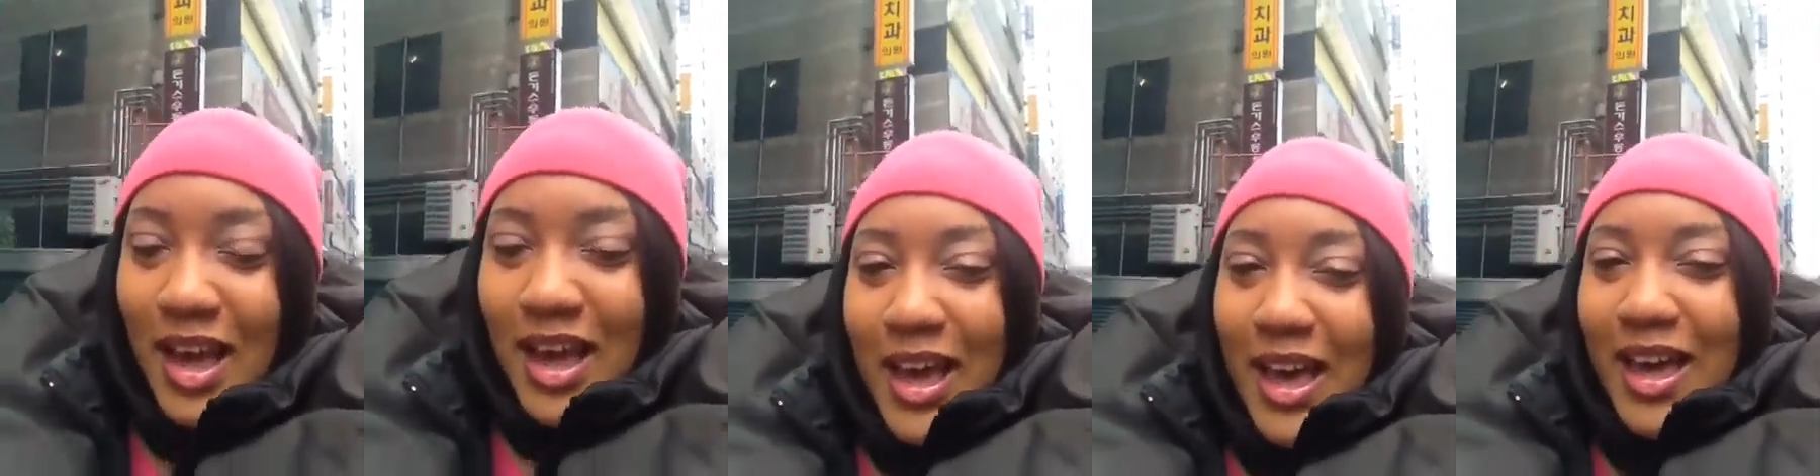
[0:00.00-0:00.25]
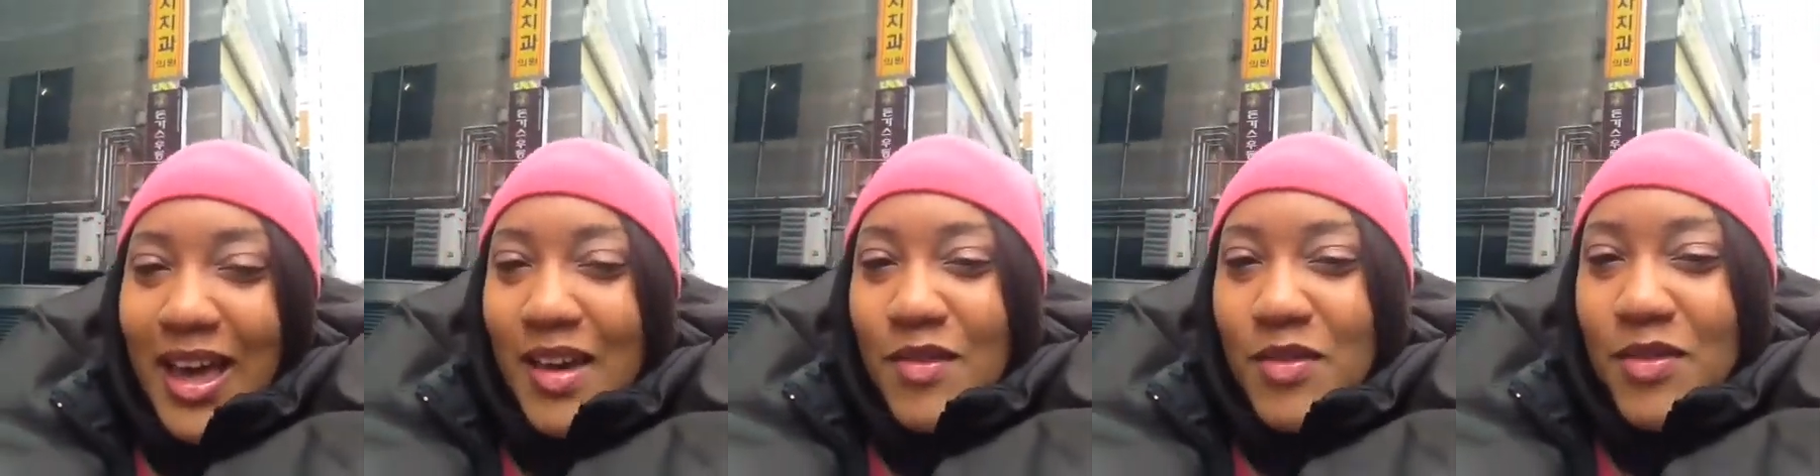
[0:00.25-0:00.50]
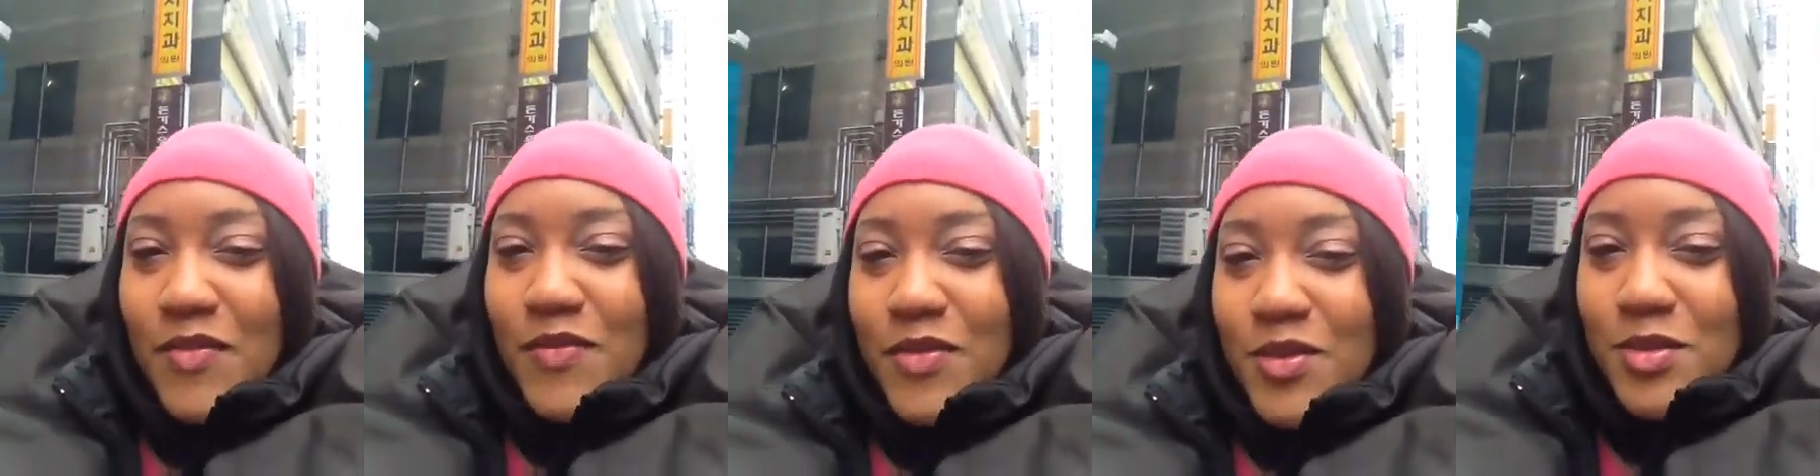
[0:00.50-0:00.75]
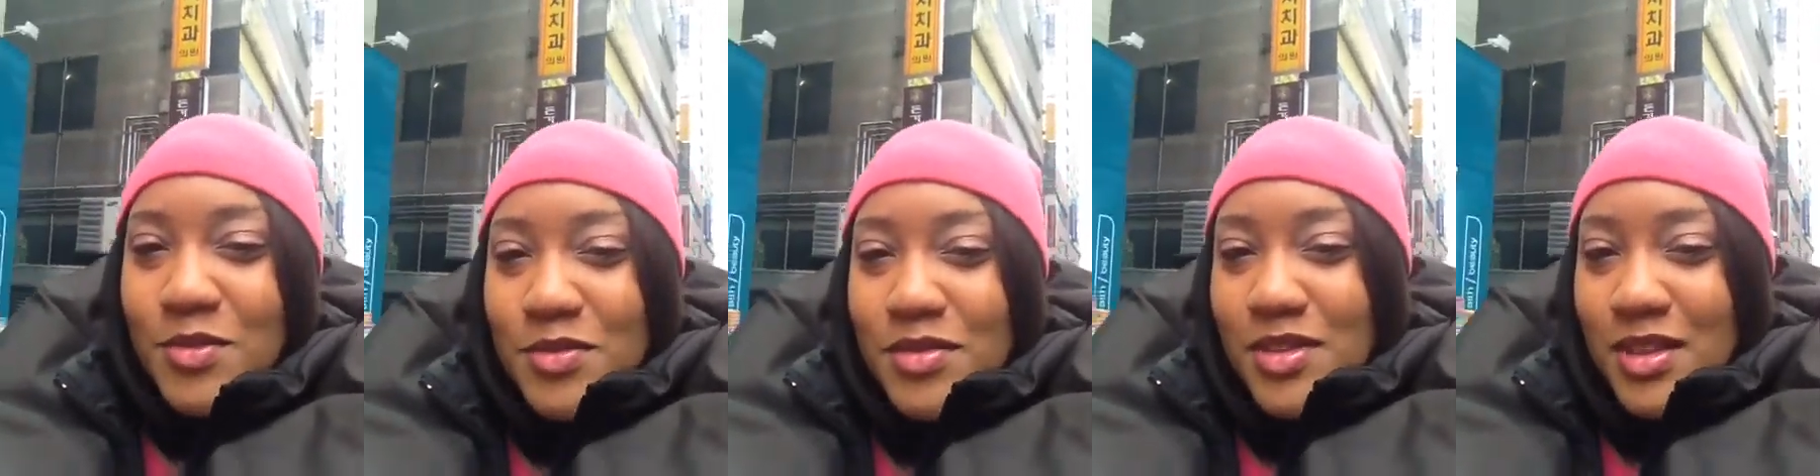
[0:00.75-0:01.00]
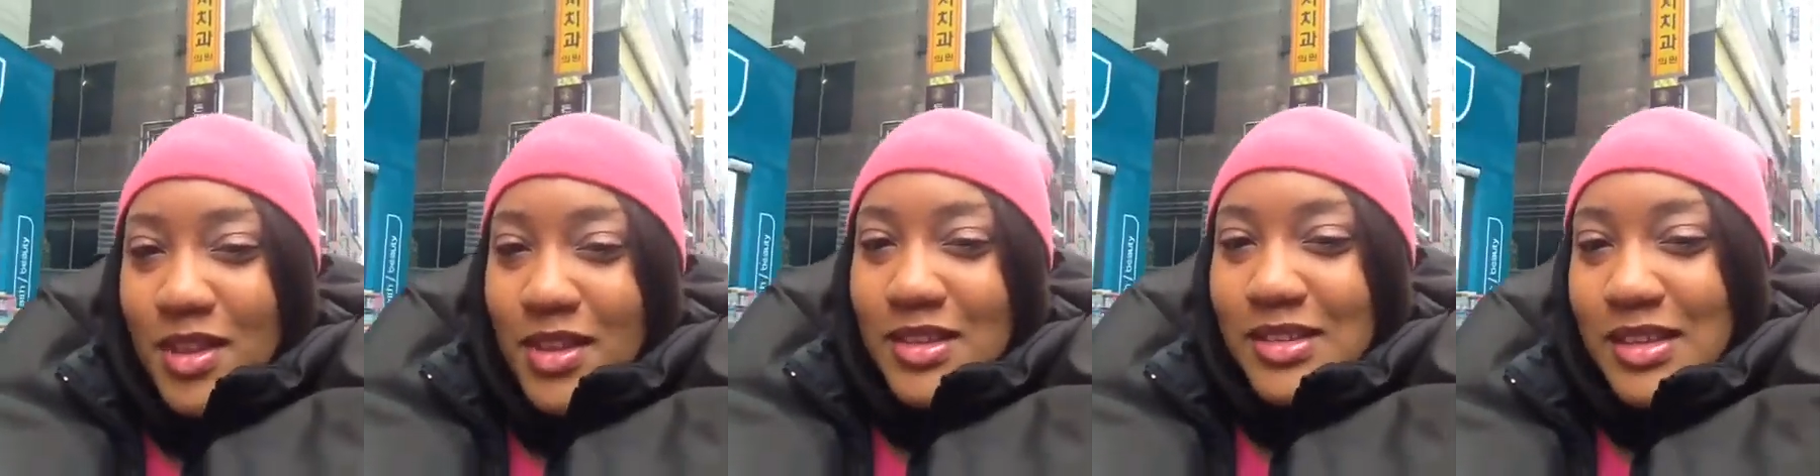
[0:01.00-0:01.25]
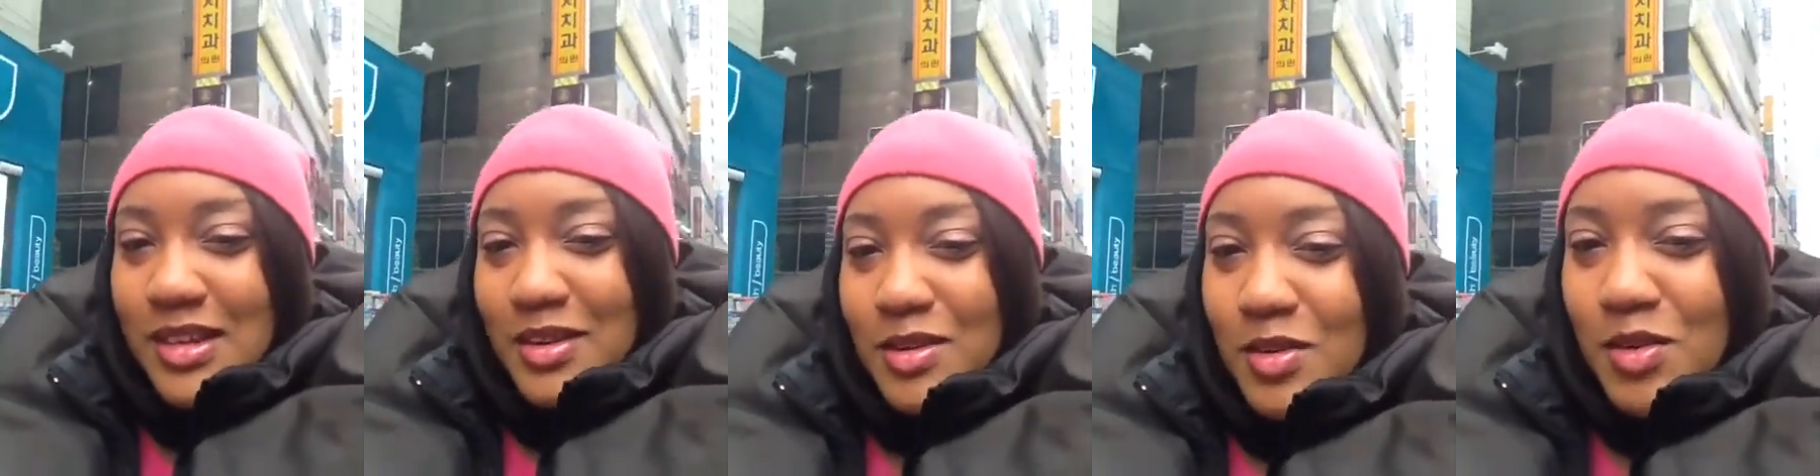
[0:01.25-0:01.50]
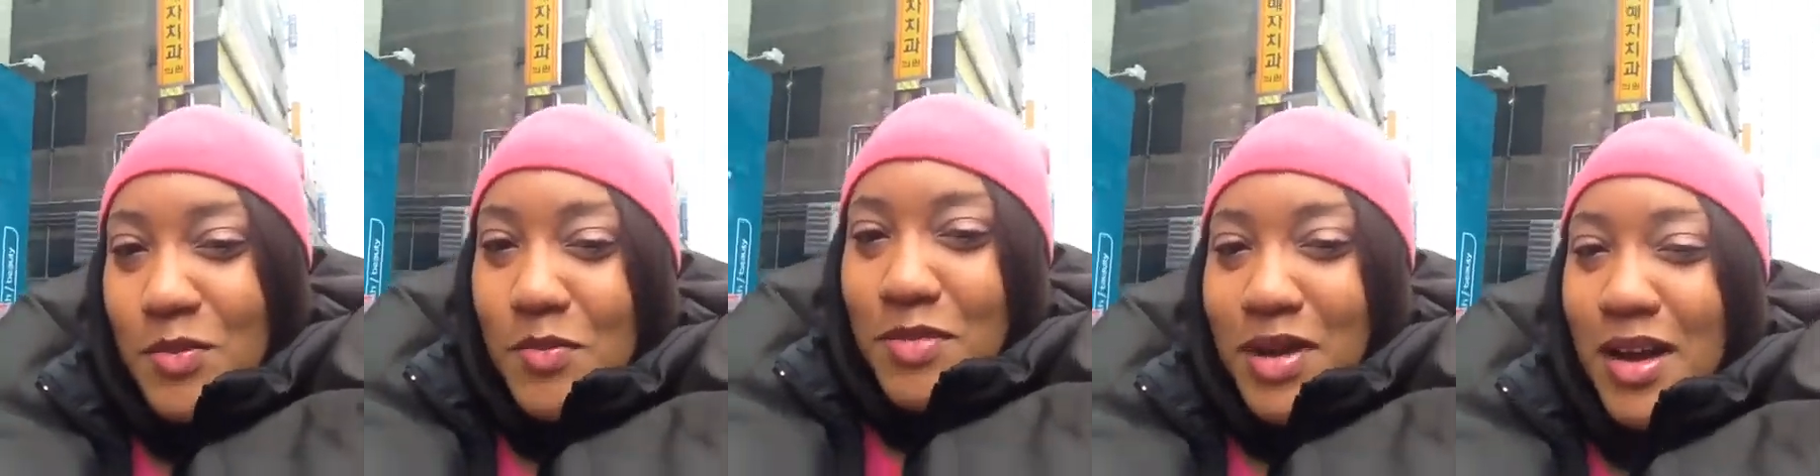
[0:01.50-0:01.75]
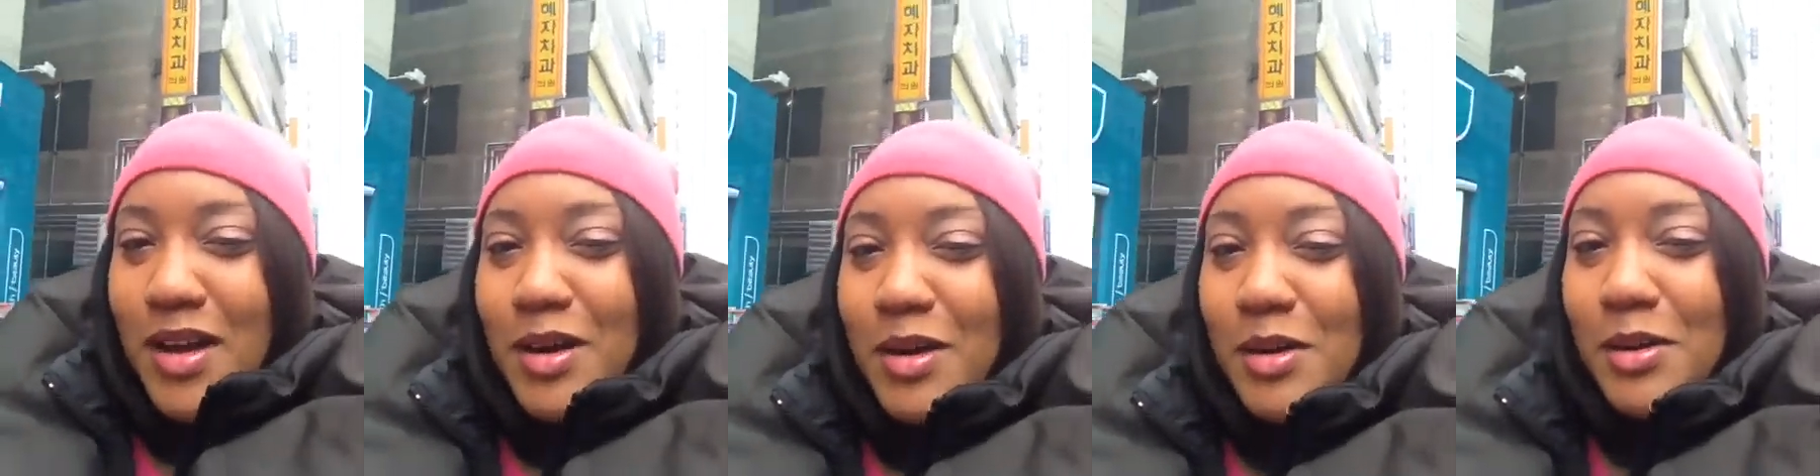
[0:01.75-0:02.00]
I have a few things that are on
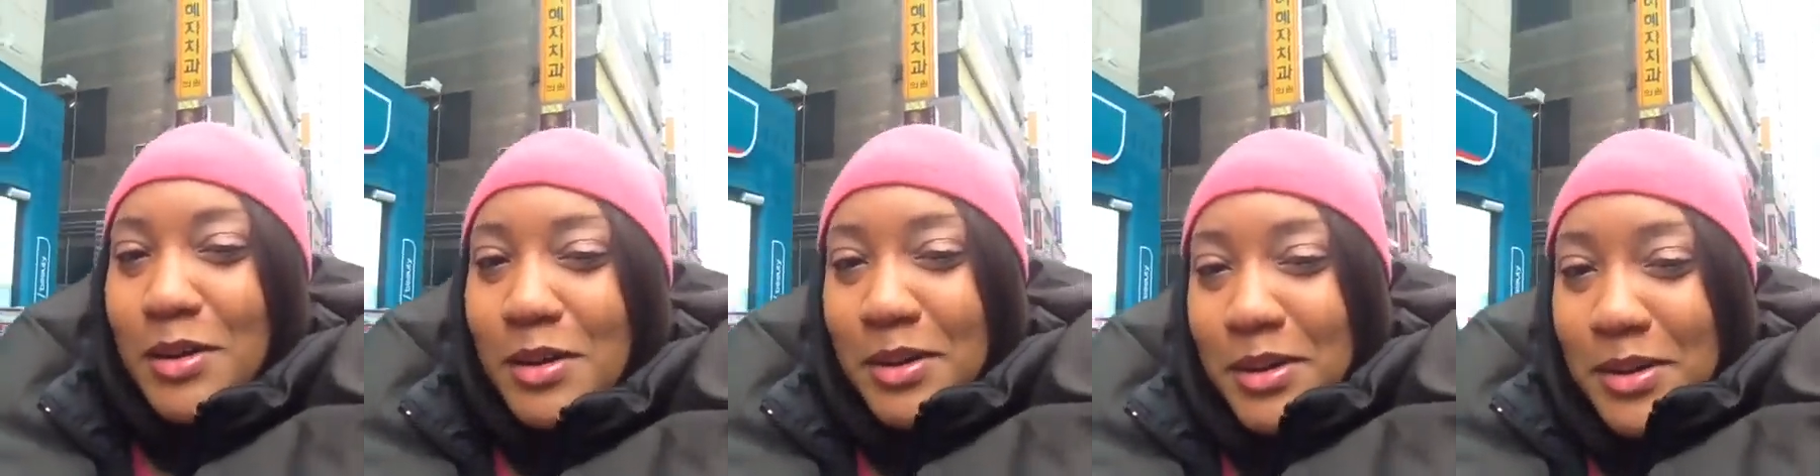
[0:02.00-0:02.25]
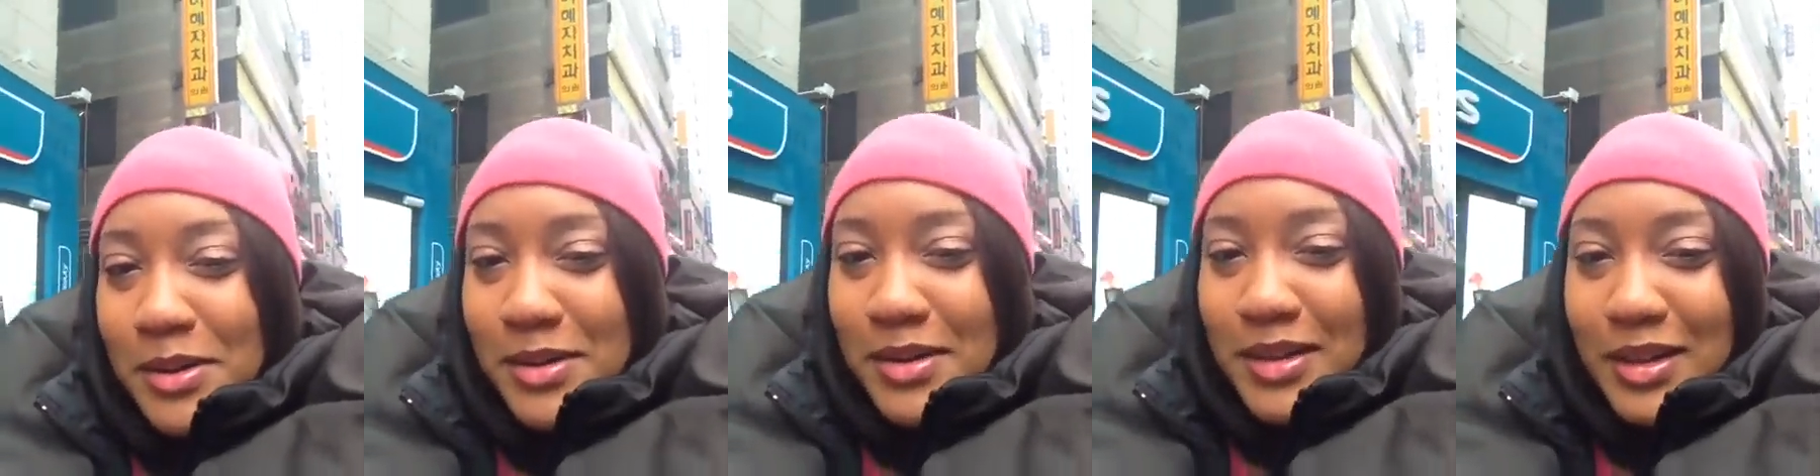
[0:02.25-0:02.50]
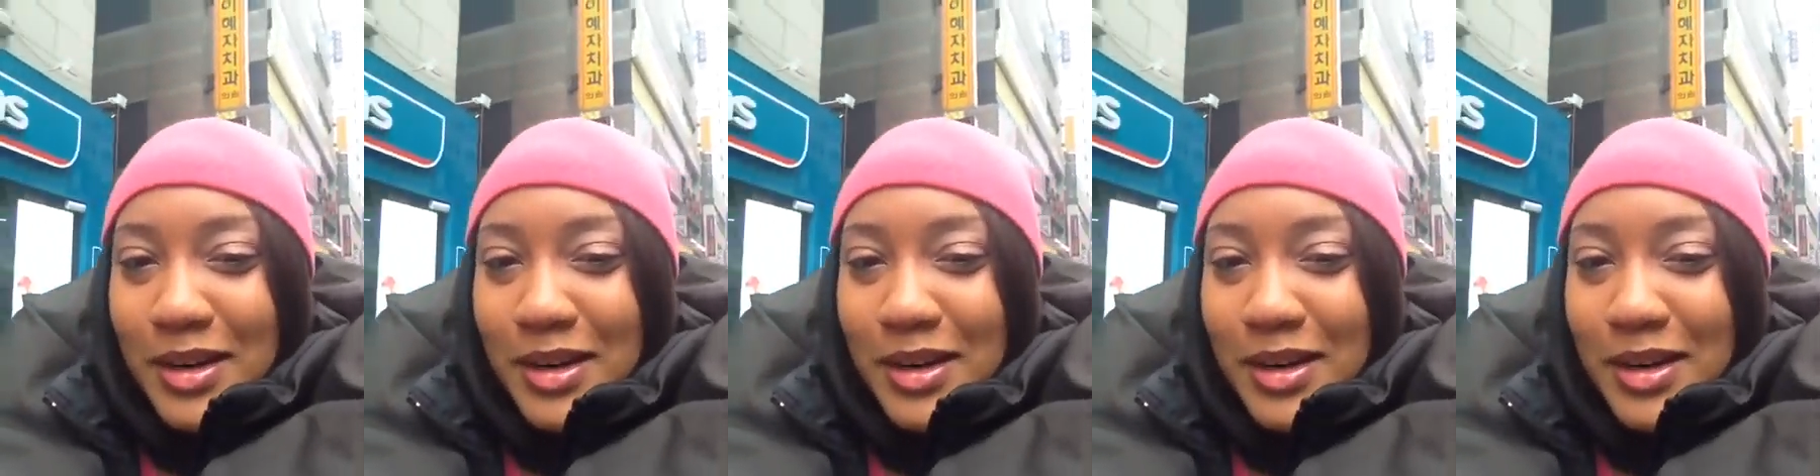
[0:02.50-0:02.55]
my heart